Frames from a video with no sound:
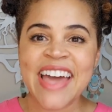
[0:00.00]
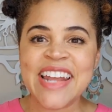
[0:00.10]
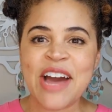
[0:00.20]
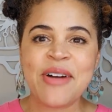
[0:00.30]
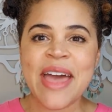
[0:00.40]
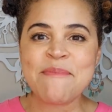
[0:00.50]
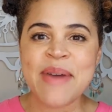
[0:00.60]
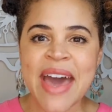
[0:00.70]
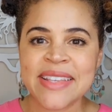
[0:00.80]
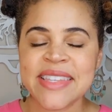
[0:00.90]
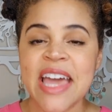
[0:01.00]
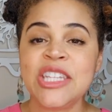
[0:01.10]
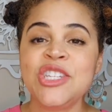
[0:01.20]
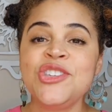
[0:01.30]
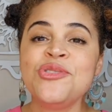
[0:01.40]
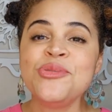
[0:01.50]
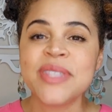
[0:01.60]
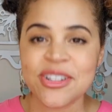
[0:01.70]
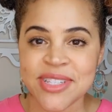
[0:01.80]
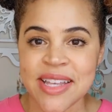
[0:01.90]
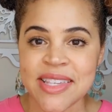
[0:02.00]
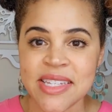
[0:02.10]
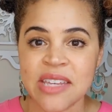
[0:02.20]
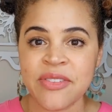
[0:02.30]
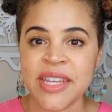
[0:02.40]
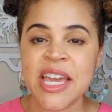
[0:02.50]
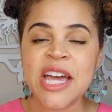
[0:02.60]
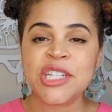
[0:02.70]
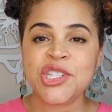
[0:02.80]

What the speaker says: and how empaths can use their sensitivity